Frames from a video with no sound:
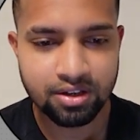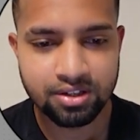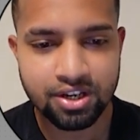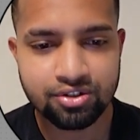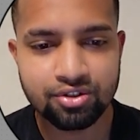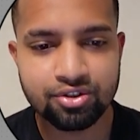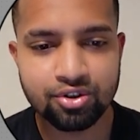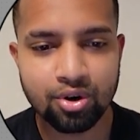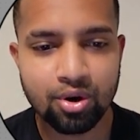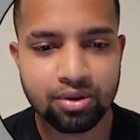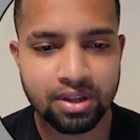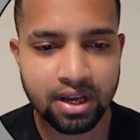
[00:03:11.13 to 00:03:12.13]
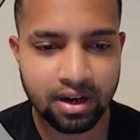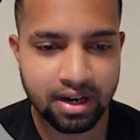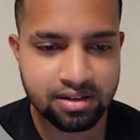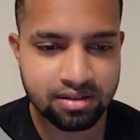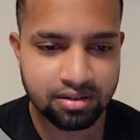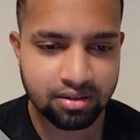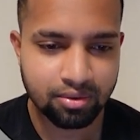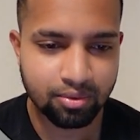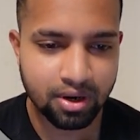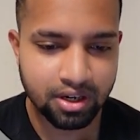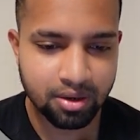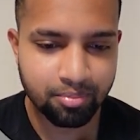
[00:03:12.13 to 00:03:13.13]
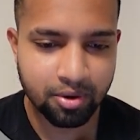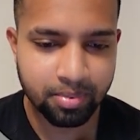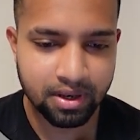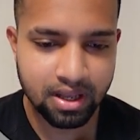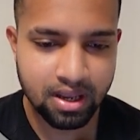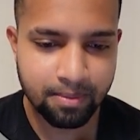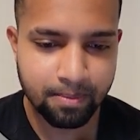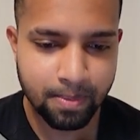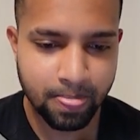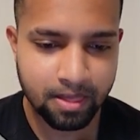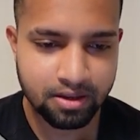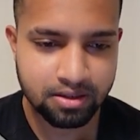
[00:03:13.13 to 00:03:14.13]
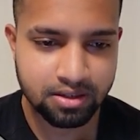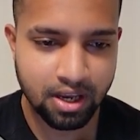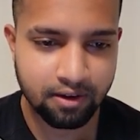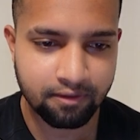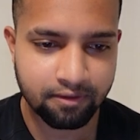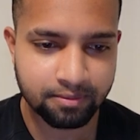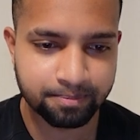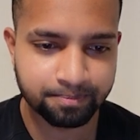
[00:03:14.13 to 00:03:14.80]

just to show that it's working properly. Save.